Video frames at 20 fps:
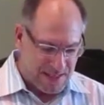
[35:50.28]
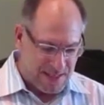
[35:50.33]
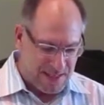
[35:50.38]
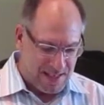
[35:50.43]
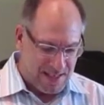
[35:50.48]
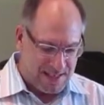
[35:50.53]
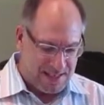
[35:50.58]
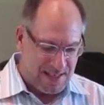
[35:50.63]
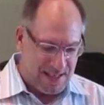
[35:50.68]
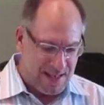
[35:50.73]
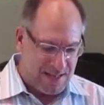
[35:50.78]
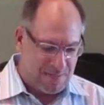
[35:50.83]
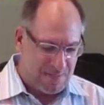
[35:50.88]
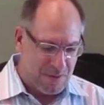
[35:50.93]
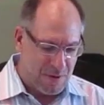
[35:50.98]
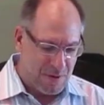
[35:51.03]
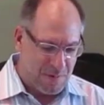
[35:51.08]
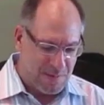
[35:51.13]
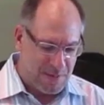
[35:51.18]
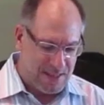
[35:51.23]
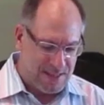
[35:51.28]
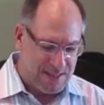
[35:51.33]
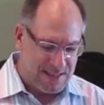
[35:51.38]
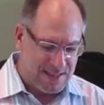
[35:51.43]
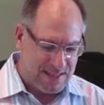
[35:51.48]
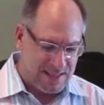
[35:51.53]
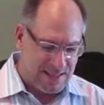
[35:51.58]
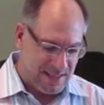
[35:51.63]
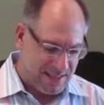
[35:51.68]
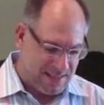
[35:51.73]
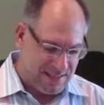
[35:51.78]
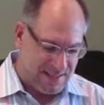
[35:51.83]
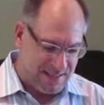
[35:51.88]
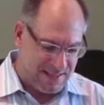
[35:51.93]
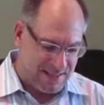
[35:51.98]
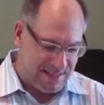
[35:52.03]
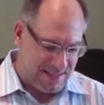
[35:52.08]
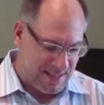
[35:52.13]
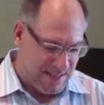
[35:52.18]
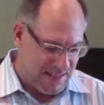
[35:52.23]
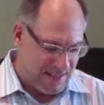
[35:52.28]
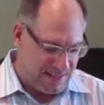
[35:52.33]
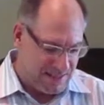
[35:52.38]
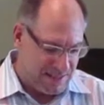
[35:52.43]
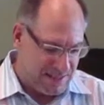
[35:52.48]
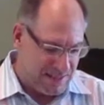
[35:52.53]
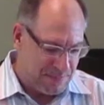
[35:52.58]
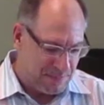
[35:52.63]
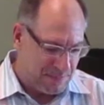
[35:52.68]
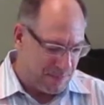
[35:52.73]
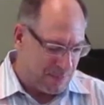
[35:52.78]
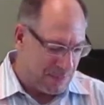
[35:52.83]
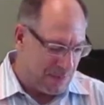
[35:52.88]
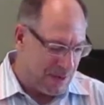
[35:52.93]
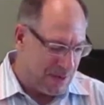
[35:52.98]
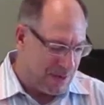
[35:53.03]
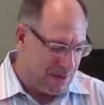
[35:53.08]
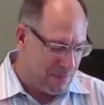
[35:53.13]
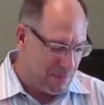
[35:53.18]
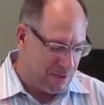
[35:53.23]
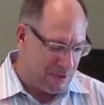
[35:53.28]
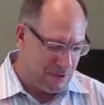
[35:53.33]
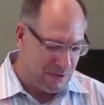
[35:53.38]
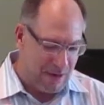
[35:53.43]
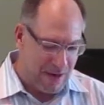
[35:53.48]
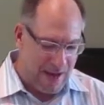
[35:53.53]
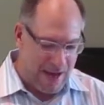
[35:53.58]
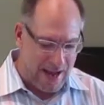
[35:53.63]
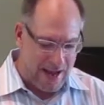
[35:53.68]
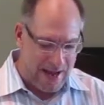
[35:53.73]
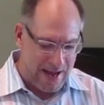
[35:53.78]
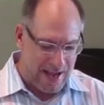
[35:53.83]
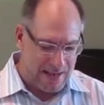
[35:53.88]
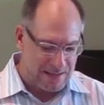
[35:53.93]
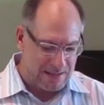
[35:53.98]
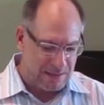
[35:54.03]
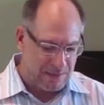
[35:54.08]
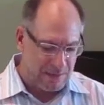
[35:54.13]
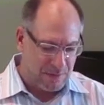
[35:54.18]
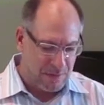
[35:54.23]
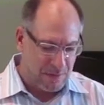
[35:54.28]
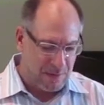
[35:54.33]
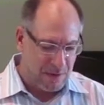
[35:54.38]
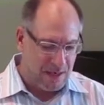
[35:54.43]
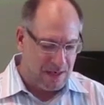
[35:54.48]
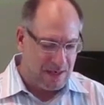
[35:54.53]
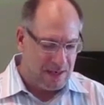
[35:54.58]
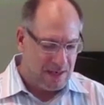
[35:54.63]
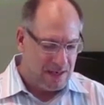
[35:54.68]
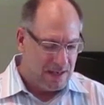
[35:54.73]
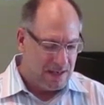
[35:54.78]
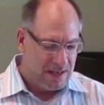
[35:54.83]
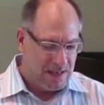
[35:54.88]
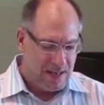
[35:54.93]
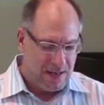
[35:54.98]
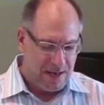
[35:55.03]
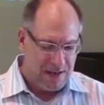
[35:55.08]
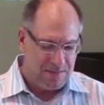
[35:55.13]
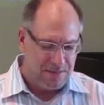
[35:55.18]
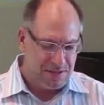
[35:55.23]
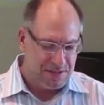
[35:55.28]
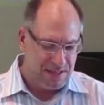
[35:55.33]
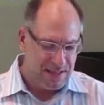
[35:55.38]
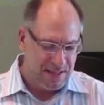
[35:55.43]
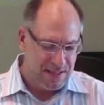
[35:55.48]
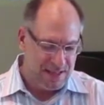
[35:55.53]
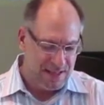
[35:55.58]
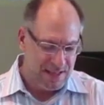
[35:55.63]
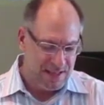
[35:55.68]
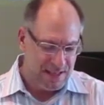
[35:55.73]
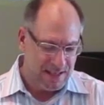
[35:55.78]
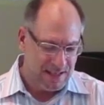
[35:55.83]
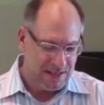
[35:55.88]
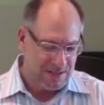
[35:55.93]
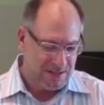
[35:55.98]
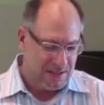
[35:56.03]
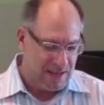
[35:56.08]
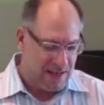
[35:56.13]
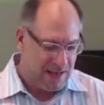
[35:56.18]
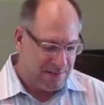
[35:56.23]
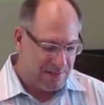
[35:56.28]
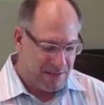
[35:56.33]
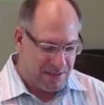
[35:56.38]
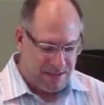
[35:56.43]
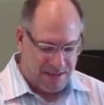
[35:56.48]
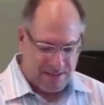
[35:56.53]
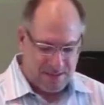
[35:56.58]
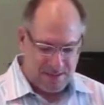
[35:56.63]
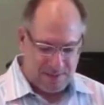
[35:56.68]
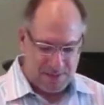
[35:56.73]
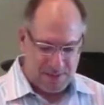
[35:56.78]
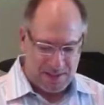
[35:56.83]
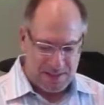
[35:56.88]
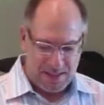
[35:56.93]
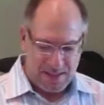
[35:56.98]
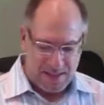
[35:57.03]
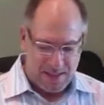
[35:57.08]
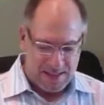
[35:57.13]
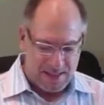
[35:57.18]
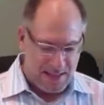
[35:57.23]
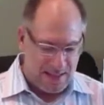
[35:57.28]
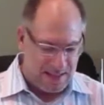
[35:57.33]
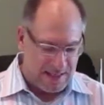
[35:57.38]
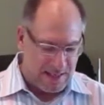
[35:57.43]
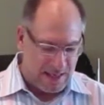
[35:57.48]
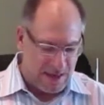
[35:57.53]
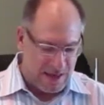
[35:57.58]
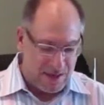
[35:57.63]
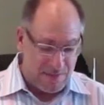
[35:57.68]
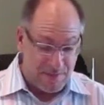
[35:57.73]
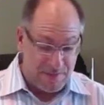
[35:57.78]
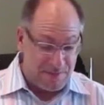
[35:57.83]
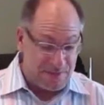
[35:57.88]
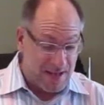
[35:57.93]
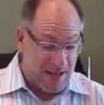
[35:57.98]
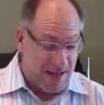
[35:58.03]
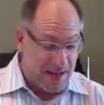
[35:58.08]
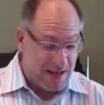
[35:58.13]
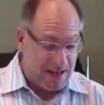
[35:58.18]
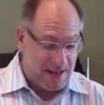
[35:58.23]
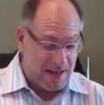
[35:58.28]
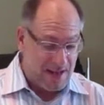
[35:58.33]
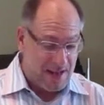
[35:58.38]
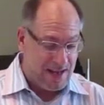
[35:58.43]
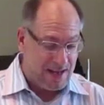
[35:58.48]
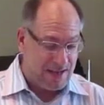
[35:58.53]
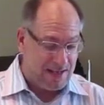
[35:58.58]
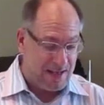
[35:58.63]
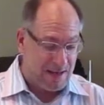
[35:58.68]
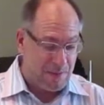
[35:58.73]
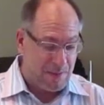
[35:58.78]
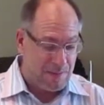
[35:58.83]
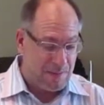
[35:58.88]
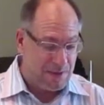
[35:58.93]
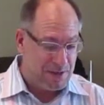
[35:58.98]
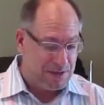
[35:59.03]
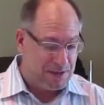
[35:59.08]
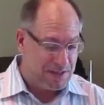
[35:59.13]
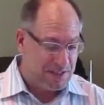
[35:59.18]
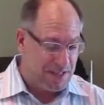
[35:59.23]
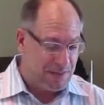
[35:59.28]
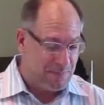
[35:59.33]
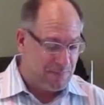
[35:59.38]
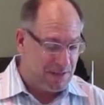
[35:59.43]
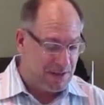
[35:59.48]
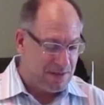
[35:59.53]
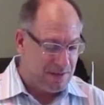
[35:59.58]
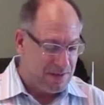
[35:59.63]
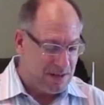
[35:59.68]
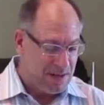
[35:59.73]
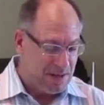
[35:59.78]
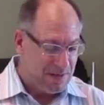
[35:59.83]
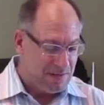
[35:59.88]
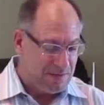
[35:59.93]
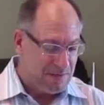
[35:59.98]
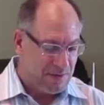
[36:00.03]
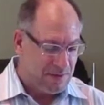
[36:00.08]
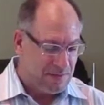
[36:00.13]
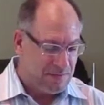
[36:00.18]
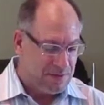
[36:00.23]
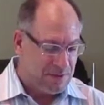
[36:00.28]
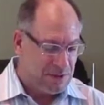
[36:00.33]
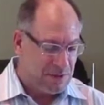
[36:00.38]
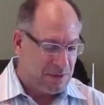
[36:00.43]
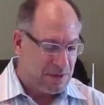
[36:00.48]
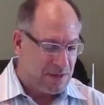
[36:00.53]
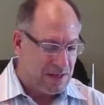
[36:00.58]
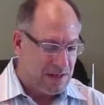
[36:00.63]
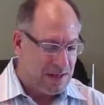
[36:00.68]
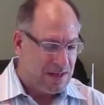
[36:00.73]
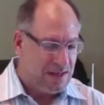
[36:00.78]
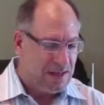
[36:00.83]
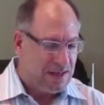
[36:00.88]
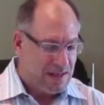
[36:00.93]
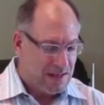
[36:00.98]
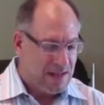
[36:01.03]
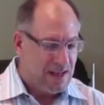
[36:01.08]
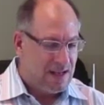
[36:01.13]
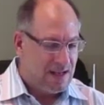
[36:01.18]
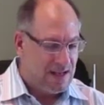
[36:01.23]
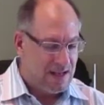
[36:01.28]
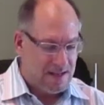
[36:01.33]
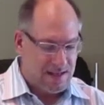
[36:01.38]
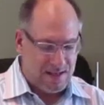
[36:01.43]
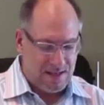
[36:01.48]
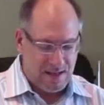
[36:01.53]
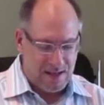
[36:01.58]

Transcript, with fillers: and take a moment and, and just pray where you're at. Ask the Lord uh, if there's anything in your life that needs to be taken care of. If not, hey, come up here skipping, full of joy, and